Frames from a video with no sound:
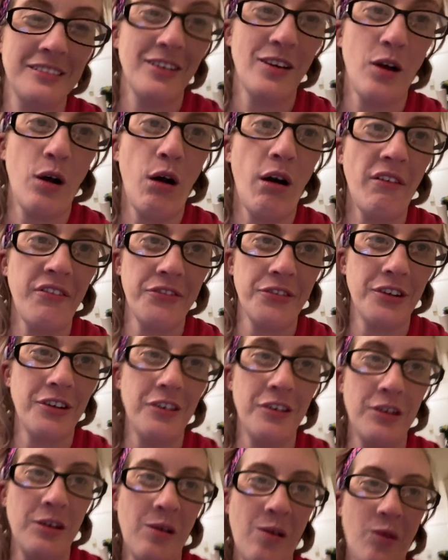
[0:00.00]

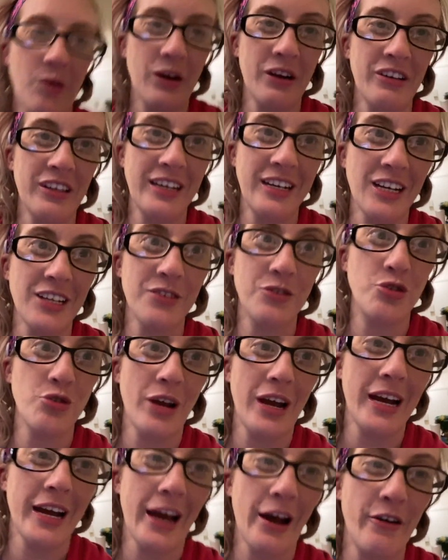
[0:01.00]
awful or like a
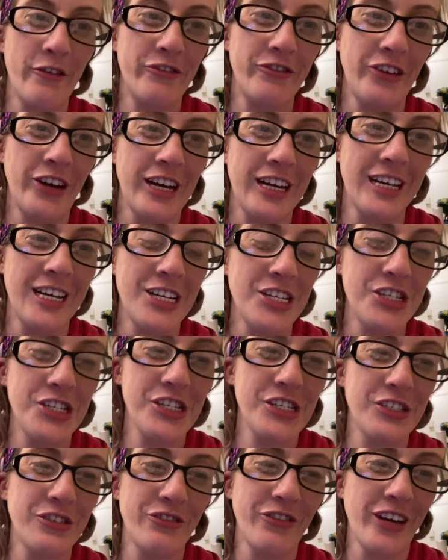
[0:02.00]
drag out fight. It's
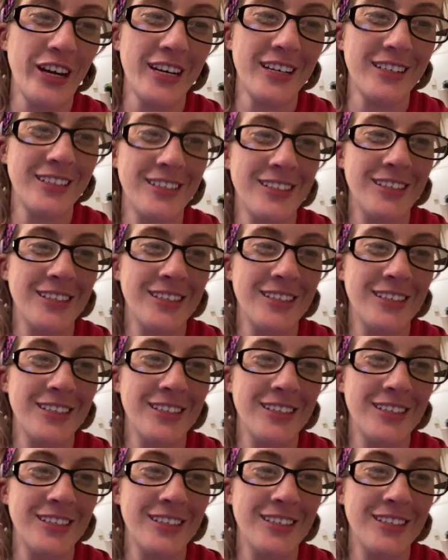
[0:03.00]
just fun.